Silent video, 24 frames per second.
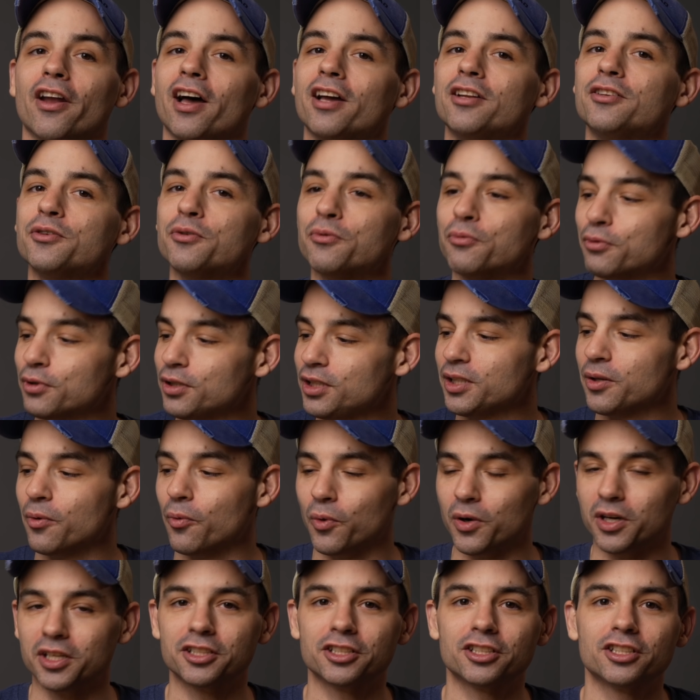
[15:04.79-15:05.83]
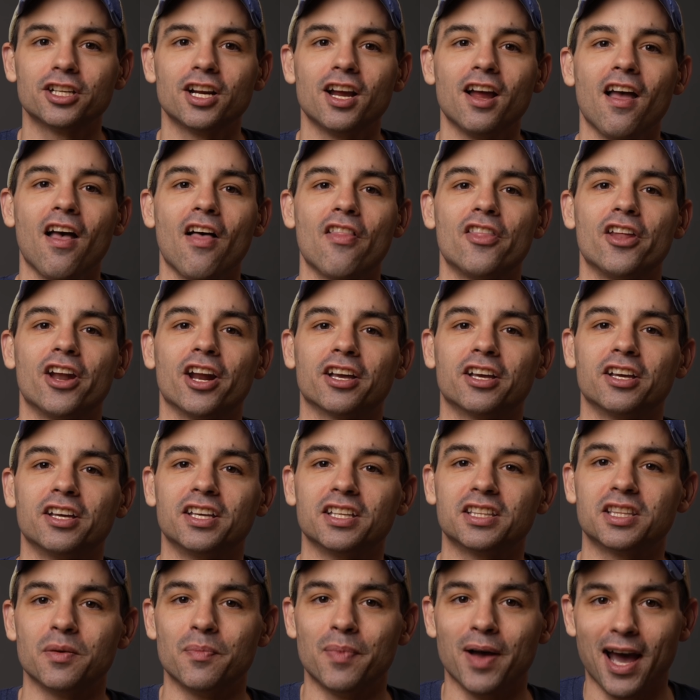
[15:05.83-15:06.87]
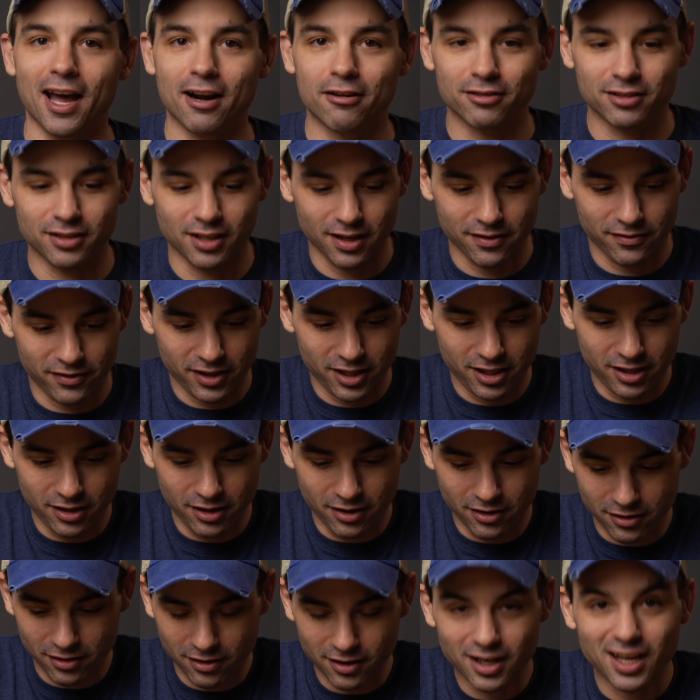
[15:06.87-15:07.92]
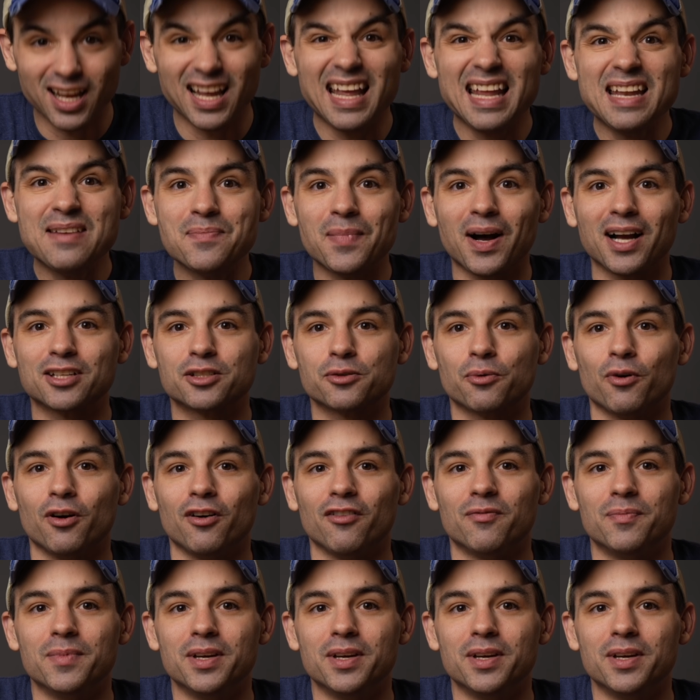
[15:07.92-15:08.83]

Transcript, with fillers: I do really wish that I could get the battery life here in my twelve